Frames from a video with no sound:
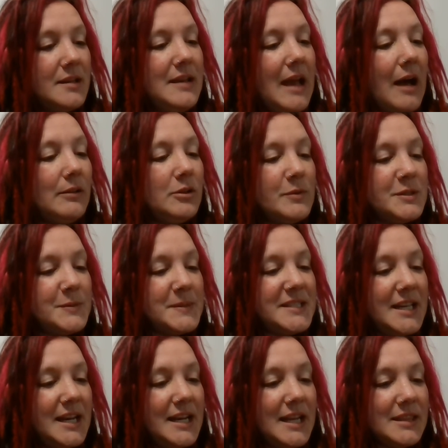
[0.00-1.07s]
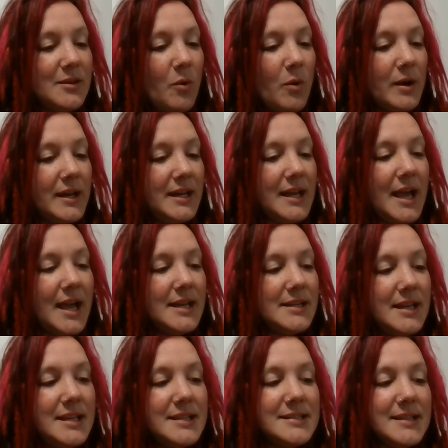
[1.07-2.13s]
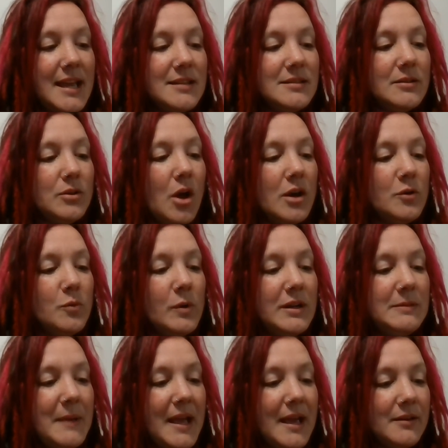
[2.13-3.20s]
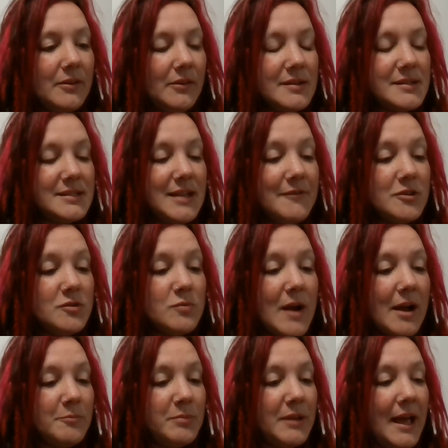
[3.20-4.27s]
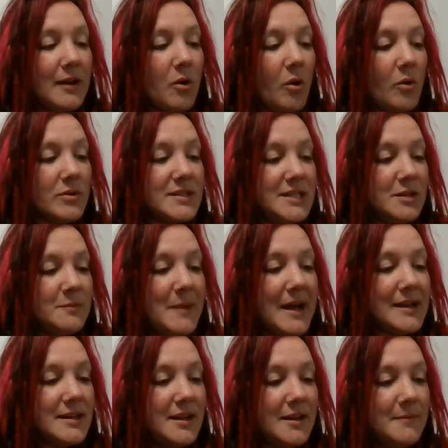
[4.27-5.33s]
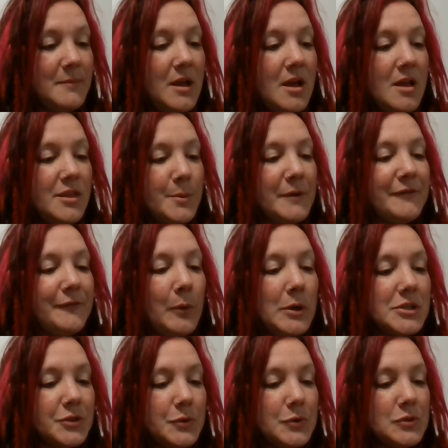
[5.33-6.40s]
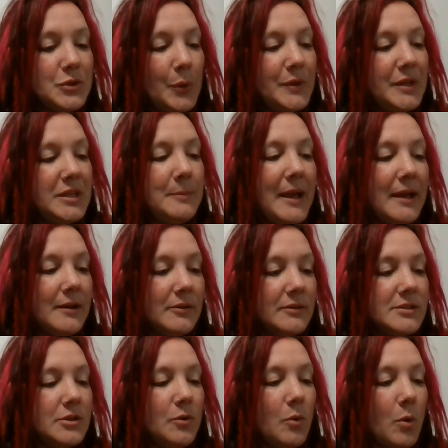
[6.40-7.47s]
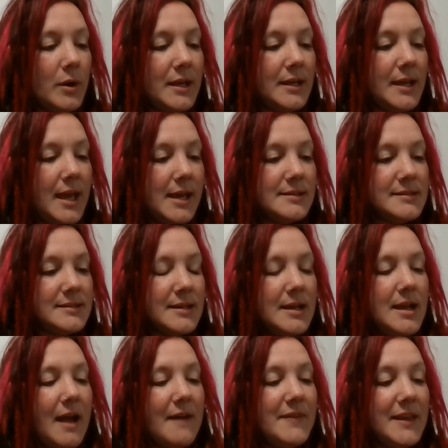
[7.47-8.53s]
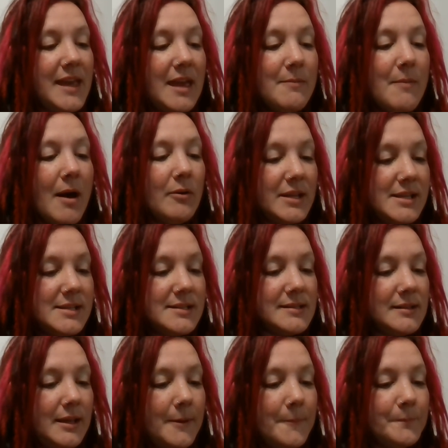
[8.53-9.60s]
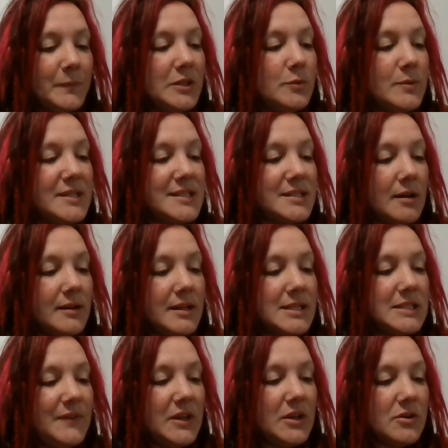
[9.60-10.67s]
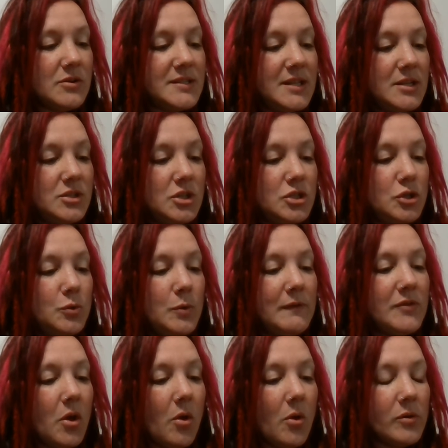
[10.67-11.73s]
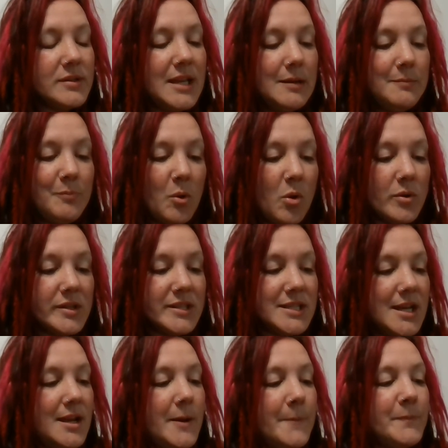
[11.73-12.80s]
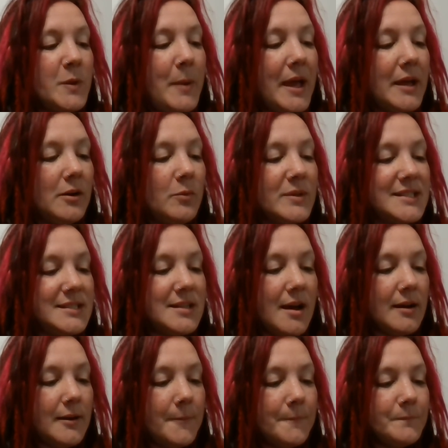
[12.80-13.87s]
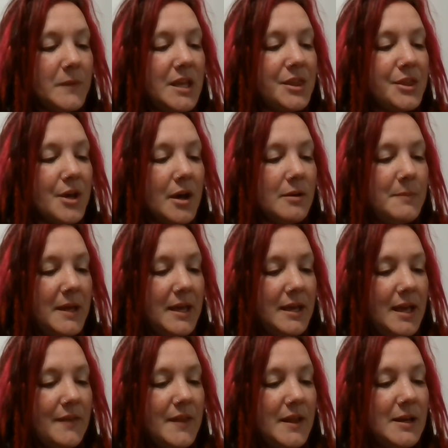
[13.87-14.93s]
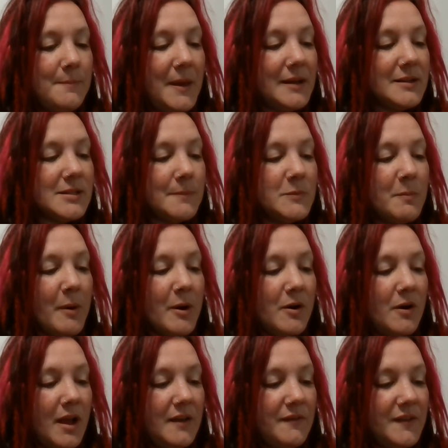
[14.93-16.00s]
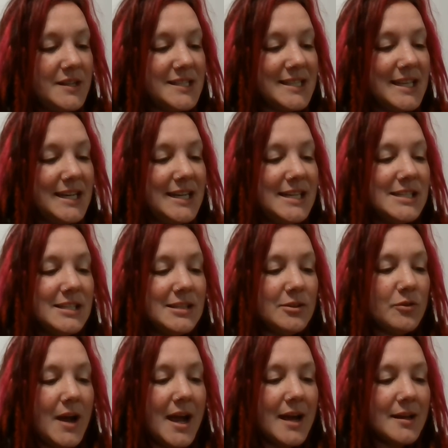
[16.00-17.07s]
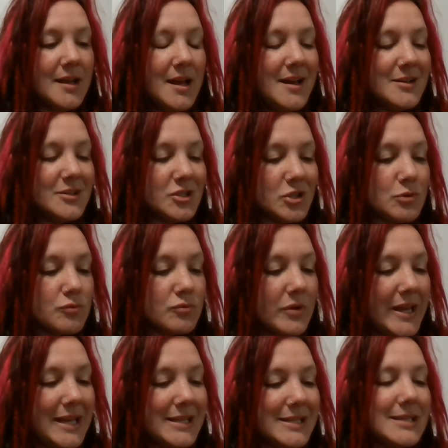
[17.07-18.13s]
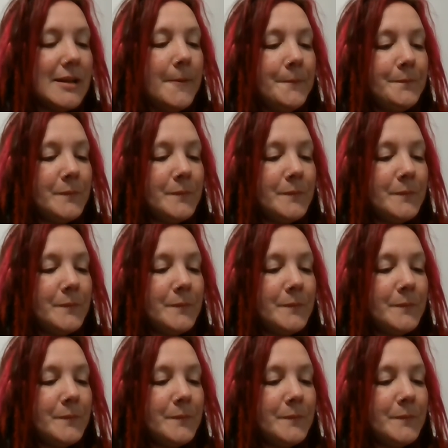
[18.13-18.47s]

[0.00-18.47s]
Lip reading: Now Lewis was sitting at the organ again. He scanned the long wooden panel. 7 round black holes stared back at him. There were 4 screws holding the panel to the organ case, and they came out easily. Lewis stuck his fingers into 2 of the holes and pulled. The panel was stuck. He thought a bit, and then he picked up the butter knife and slid it into the crack. Screet!